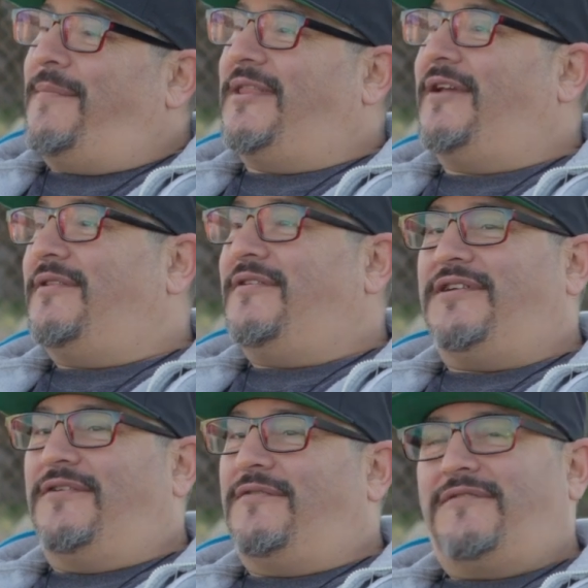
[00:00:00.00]
and they're
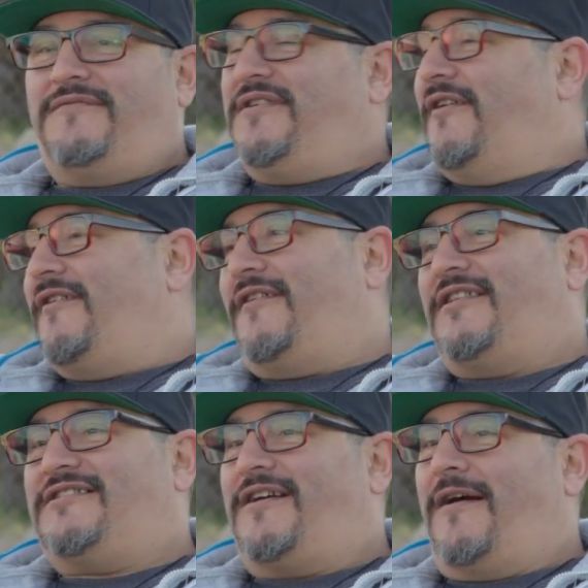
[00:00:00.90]
younger at
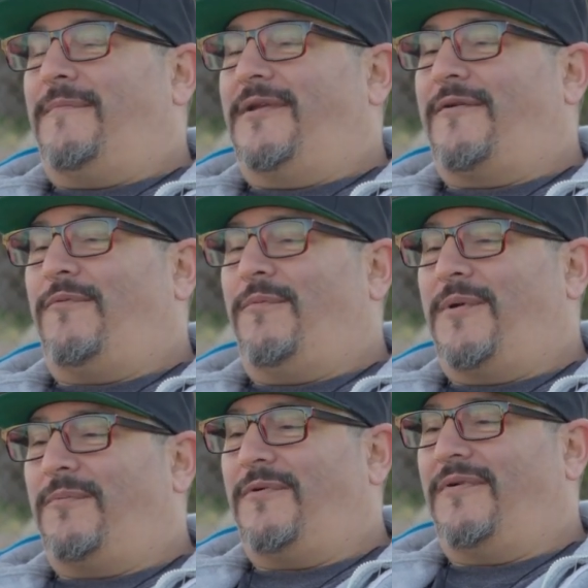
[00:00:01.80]
the time, and I
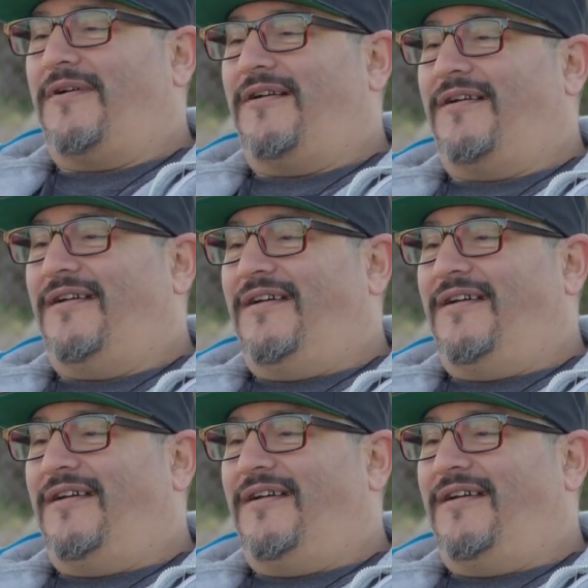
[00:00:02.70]
remember